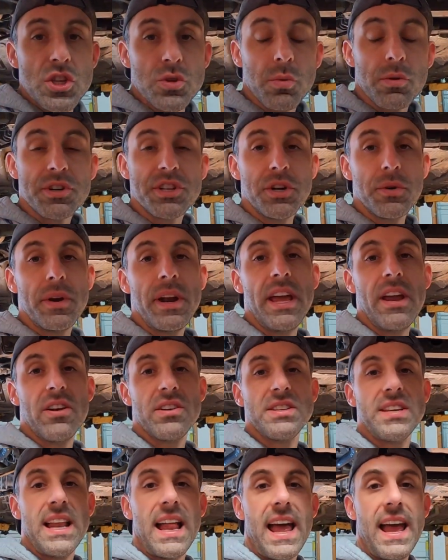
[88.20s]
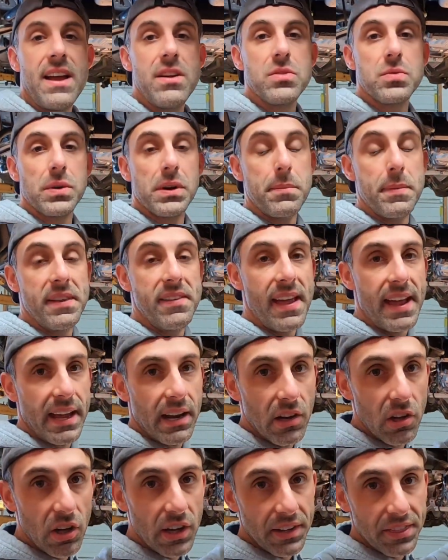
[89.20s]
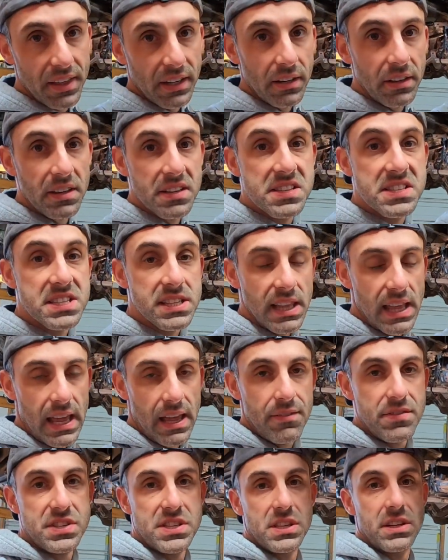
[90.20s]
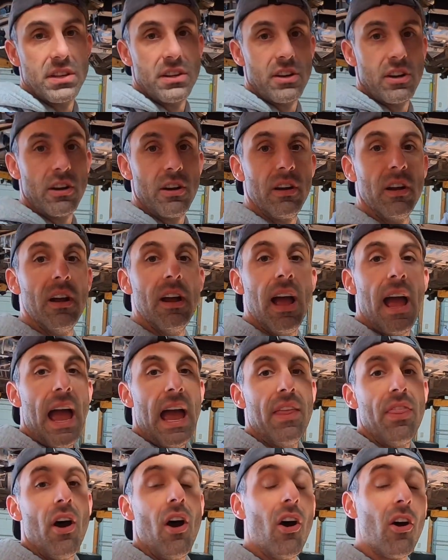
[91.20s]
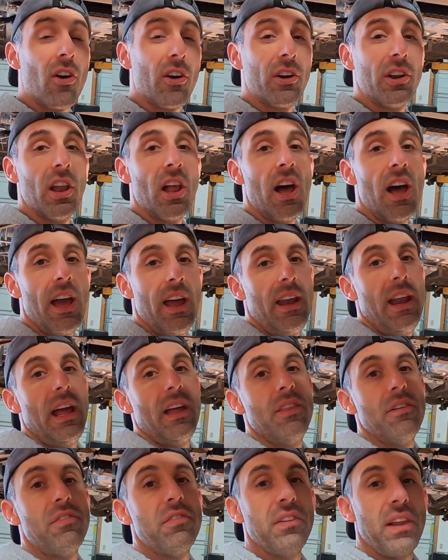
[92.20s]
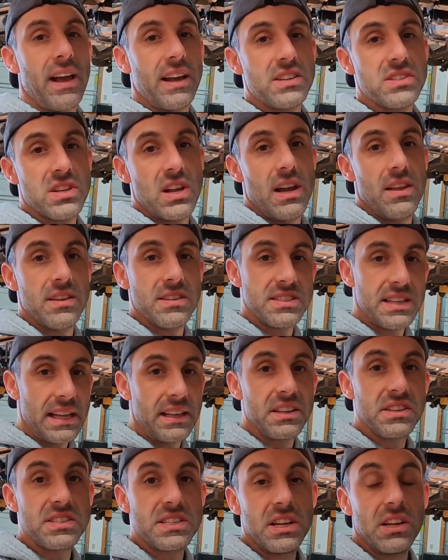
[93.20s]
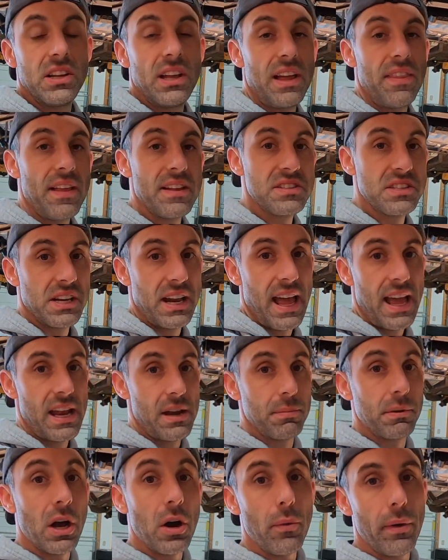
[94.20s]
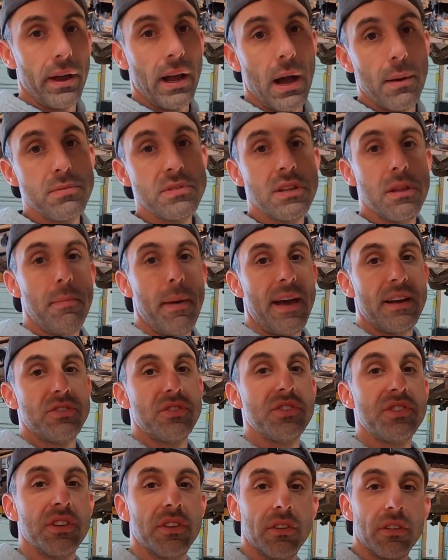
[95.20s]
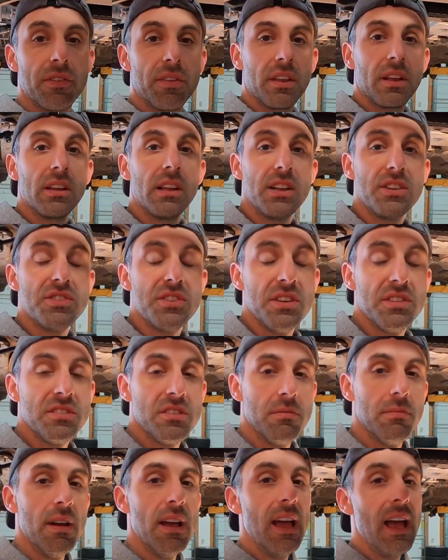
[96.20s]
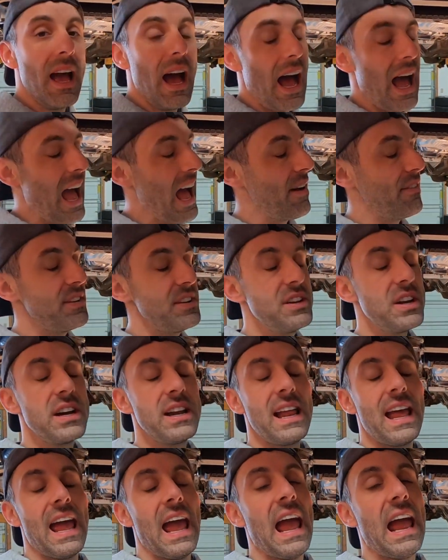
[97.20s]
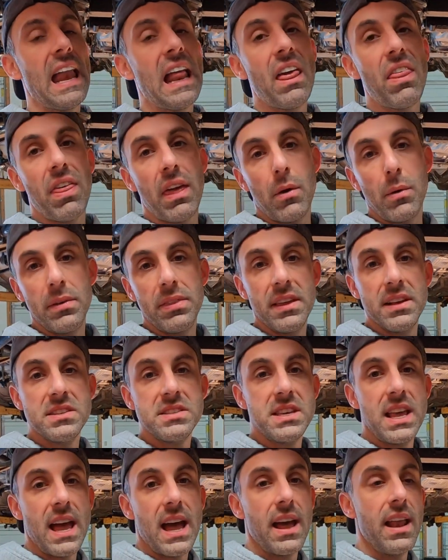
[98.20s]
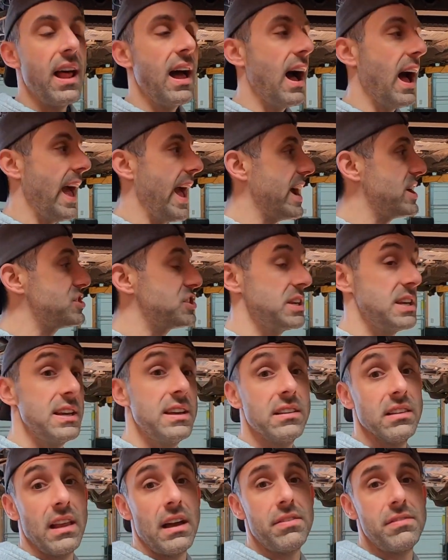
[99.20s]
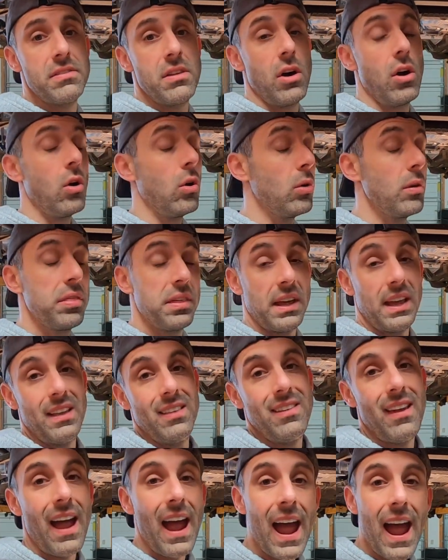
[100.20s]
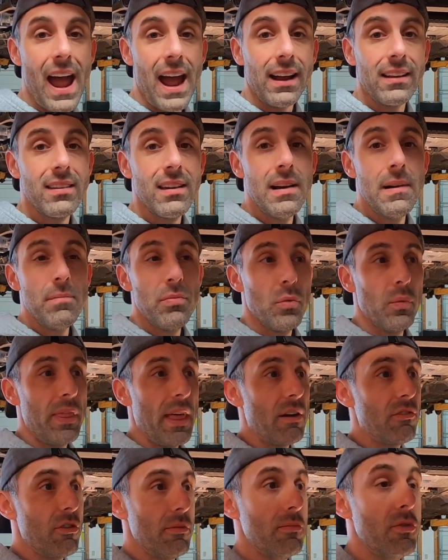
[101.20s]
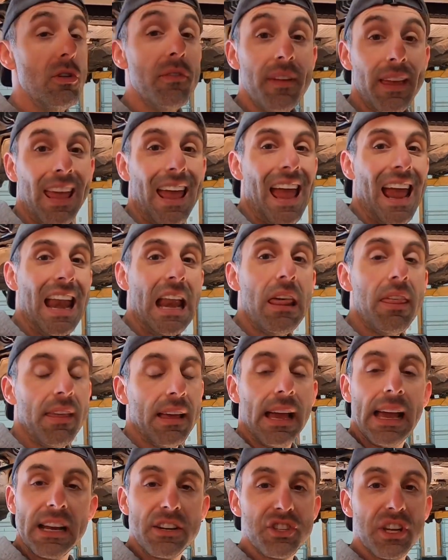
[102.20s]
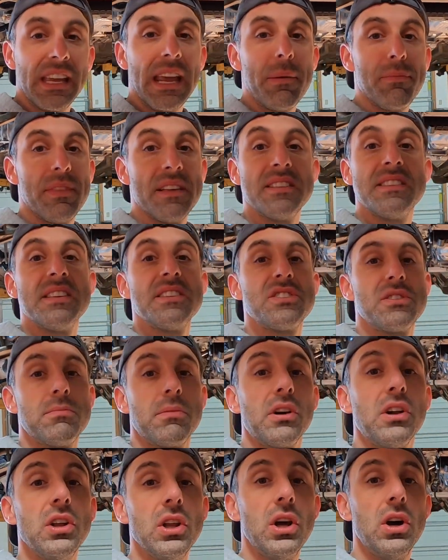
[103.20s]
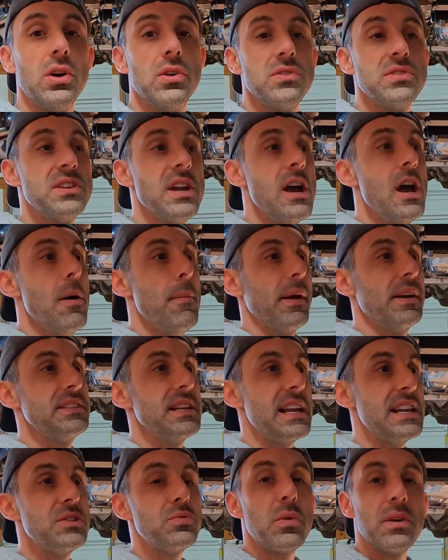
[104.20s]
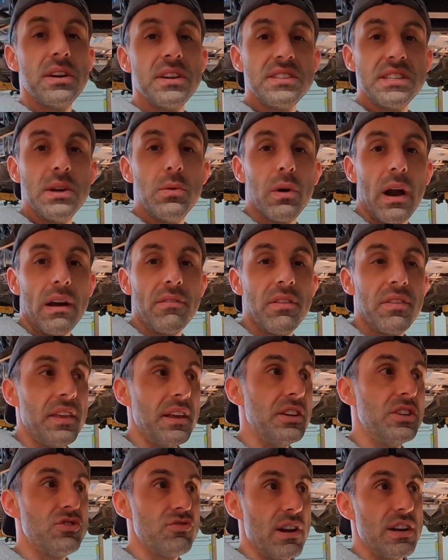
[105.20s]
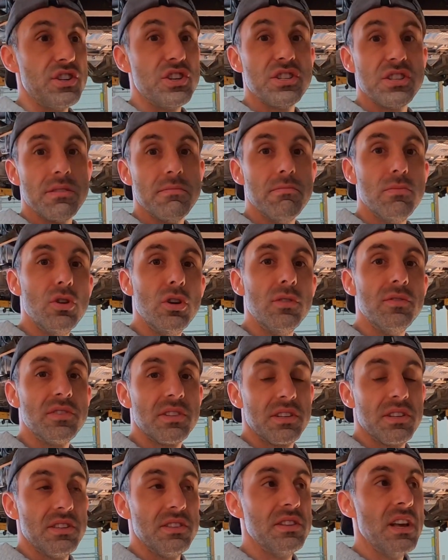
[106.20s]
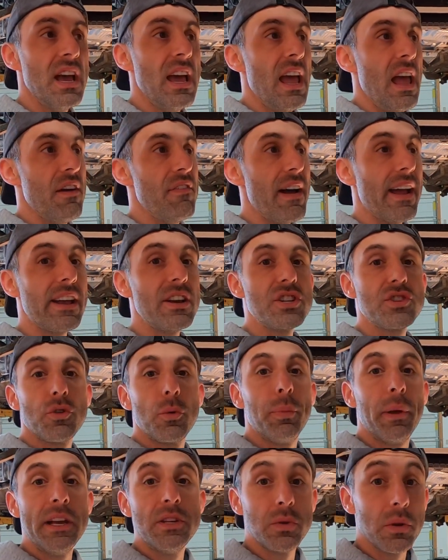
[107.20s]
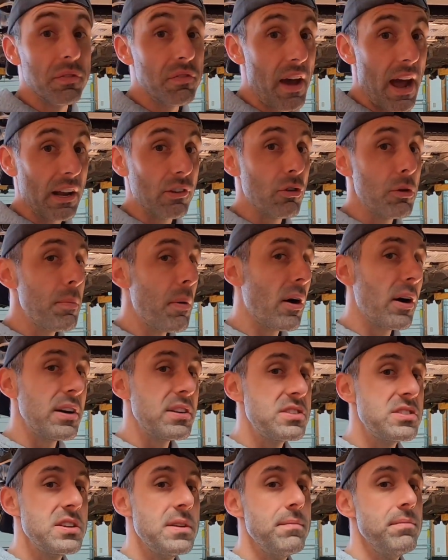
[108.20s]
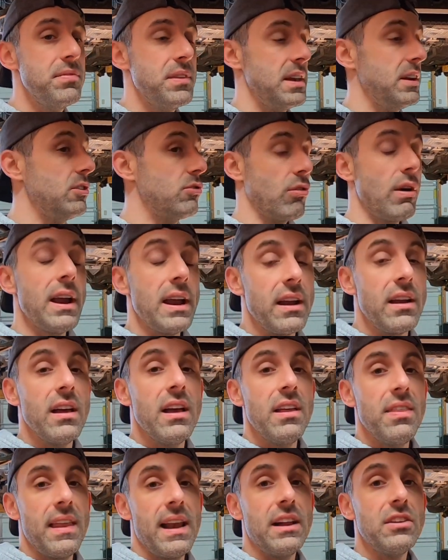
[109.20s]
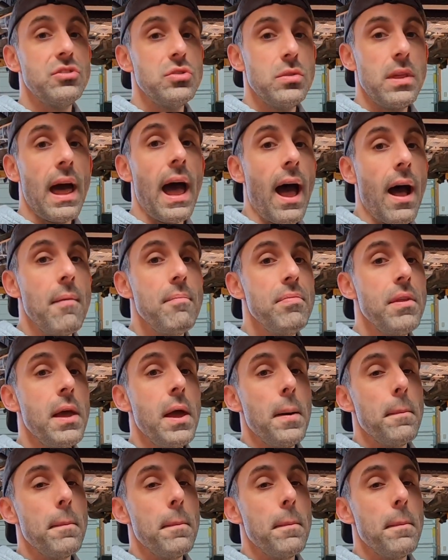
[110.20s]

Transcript: So we're doing here today, we're gonna to be taking a look at the slave cylinder and the hard line and the flex line, the stainless steel line that's gonna end up going up to the master cylinder for the clutch system. I haven't done anything with this yet. I actually left the whole thing intact without removing anything. I actually kept the system closed because I just wanted to see where everything stretches and moves because if I can just replace with factory parts, then great, then I'll do that.